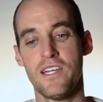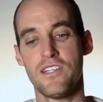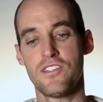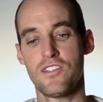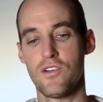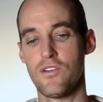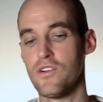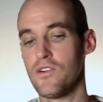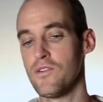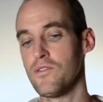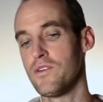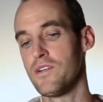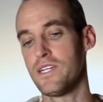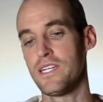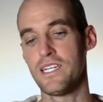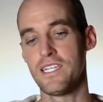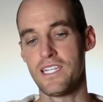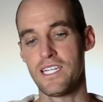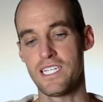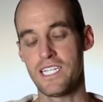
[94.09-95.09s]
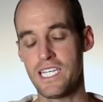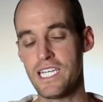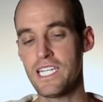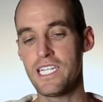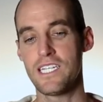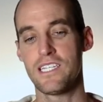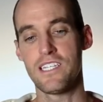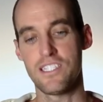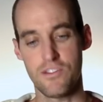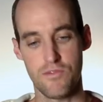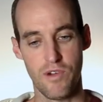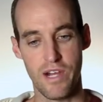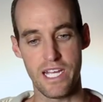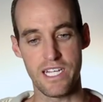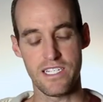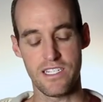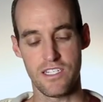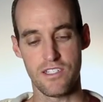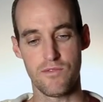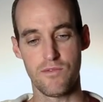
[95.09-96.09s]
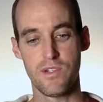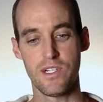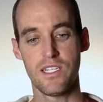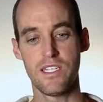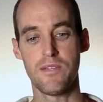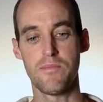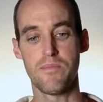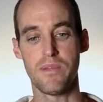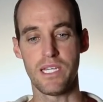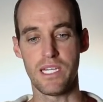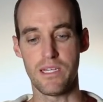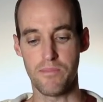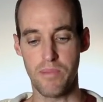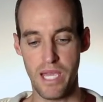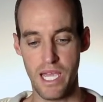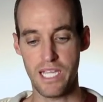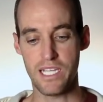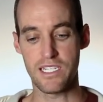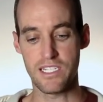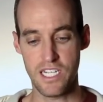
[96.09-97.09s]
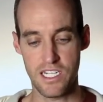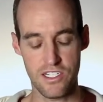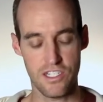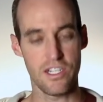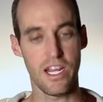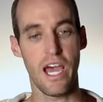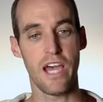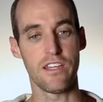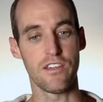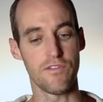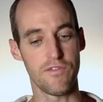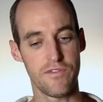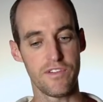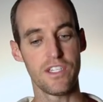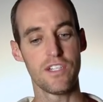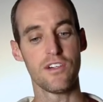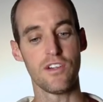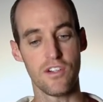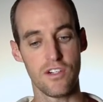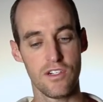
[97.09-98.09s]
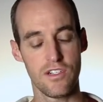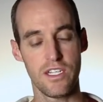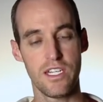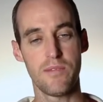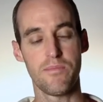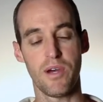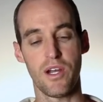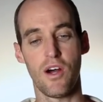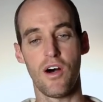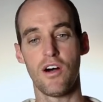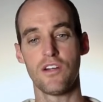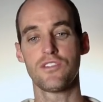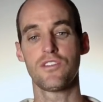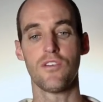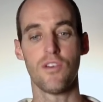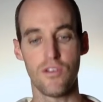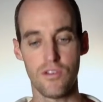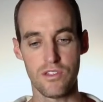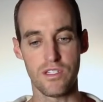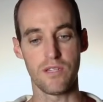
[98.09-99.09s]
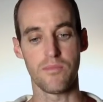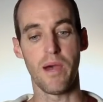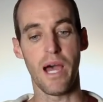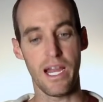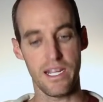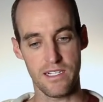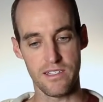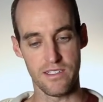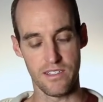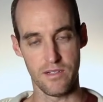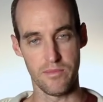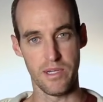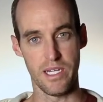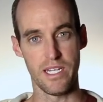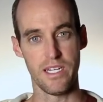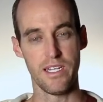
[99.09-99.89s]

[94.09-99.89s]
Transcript: So the key to this race is really paying attention to how you feel early, but also holding back a little bit.